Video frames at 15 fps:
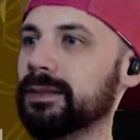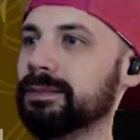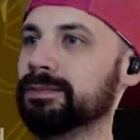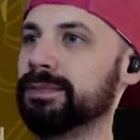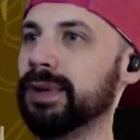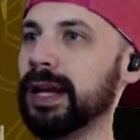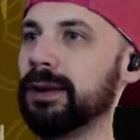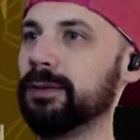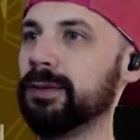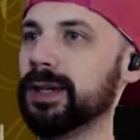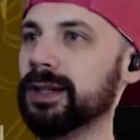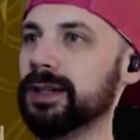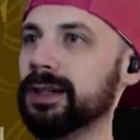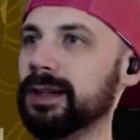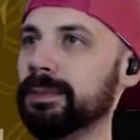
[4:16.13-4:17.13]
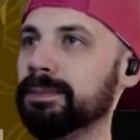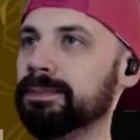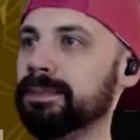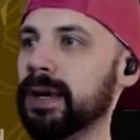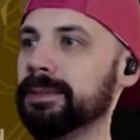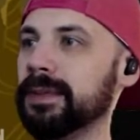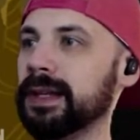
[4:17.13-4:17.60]
I will
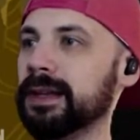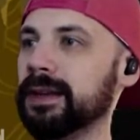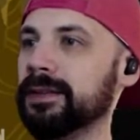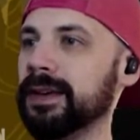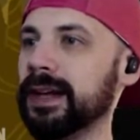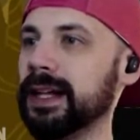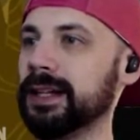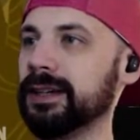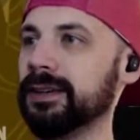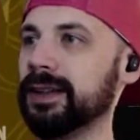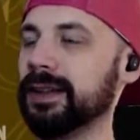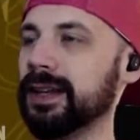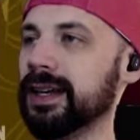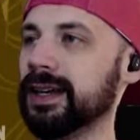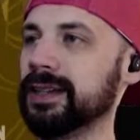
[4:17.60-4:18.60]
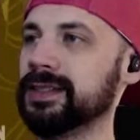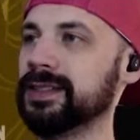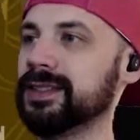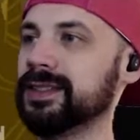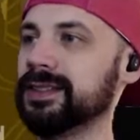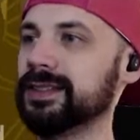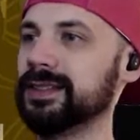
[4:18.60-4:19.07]
bump the value on
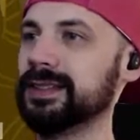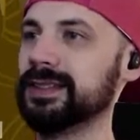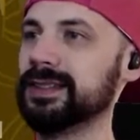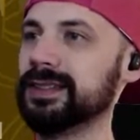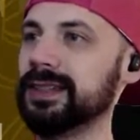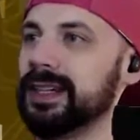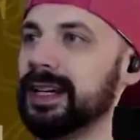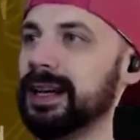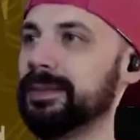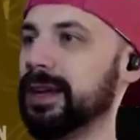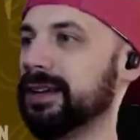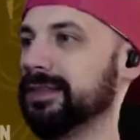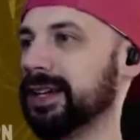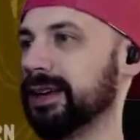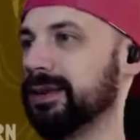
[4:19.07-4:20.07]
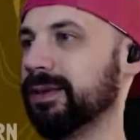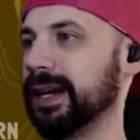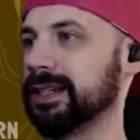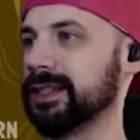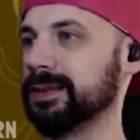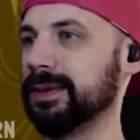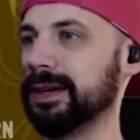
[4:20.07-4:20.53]
this. And I'm not even going to
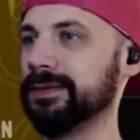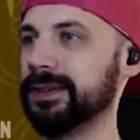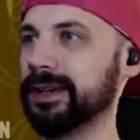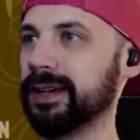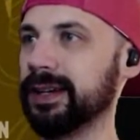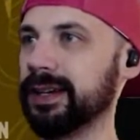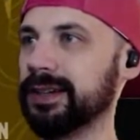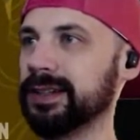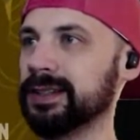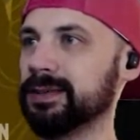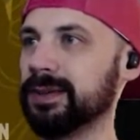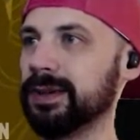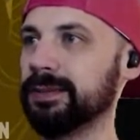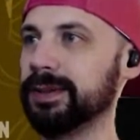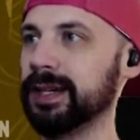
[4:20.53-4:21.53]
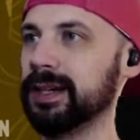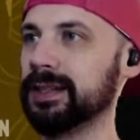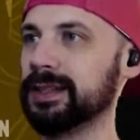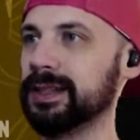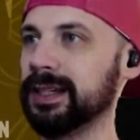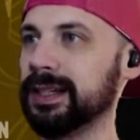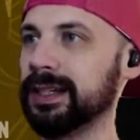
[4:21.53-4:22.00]
waste my Fury on this one
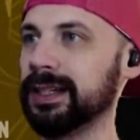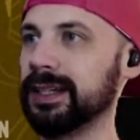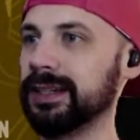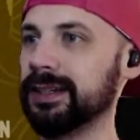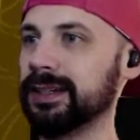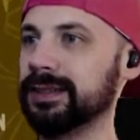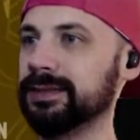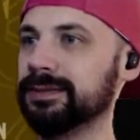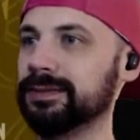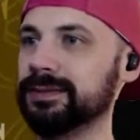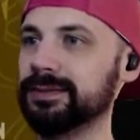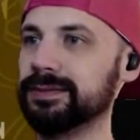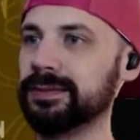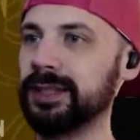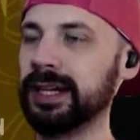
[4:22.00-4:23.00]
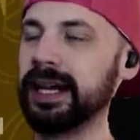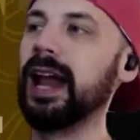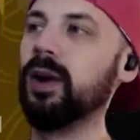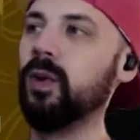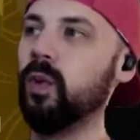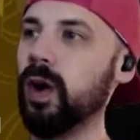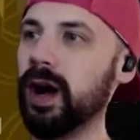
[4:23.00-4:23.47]
because I didn't get a good... I
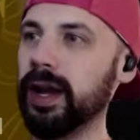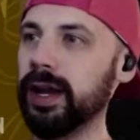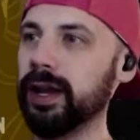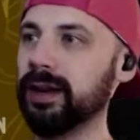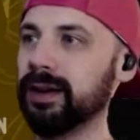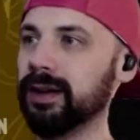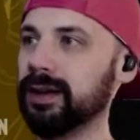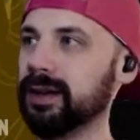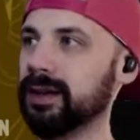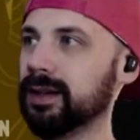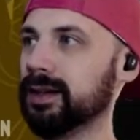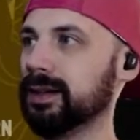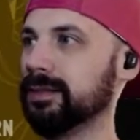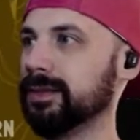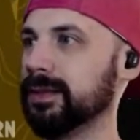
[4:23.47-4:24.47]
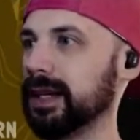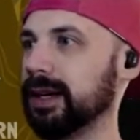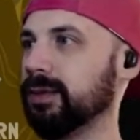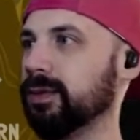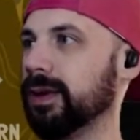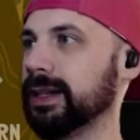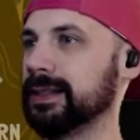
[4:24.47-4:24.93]
got a 1. Not
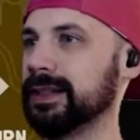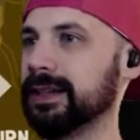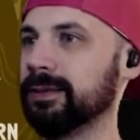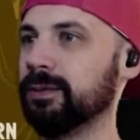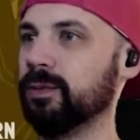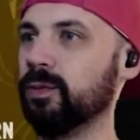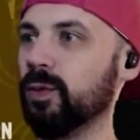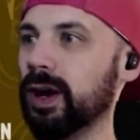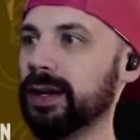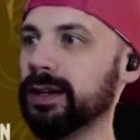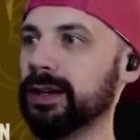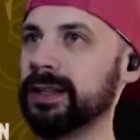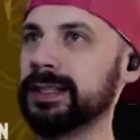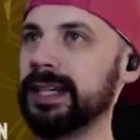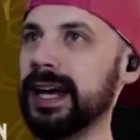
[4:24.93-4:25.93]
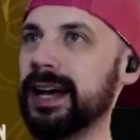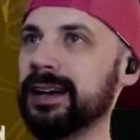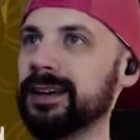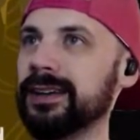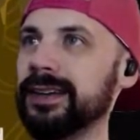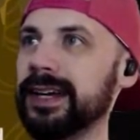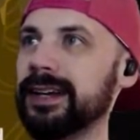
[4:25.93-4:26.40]
going to waste that 1 attack
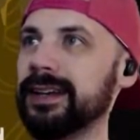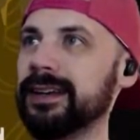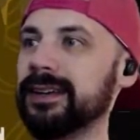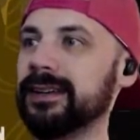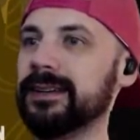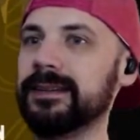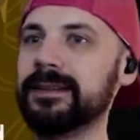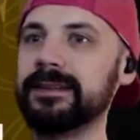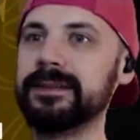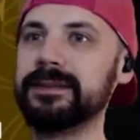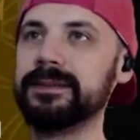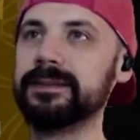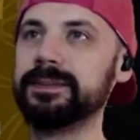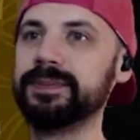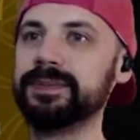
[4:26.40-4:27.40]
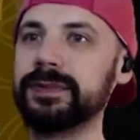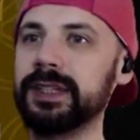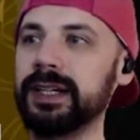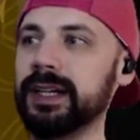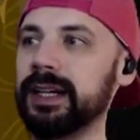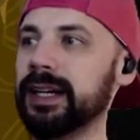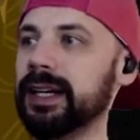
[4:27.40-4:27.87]
on that.
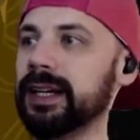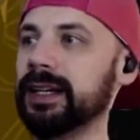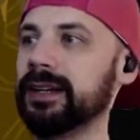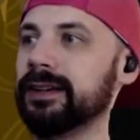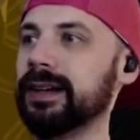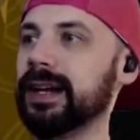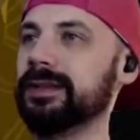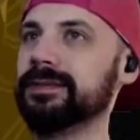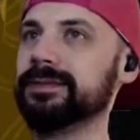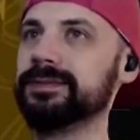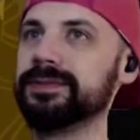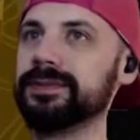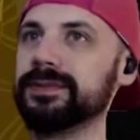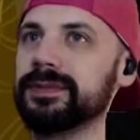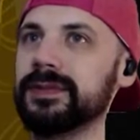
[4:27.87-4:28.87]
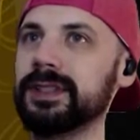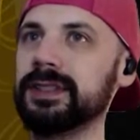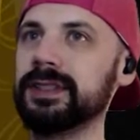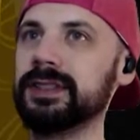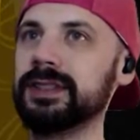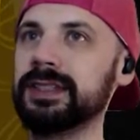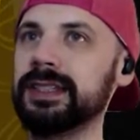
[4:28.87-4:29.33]
And, alright.
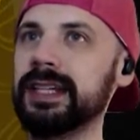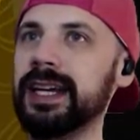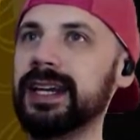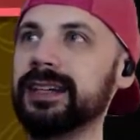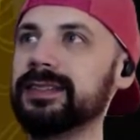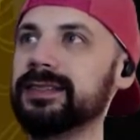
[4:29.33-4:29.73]
Get it!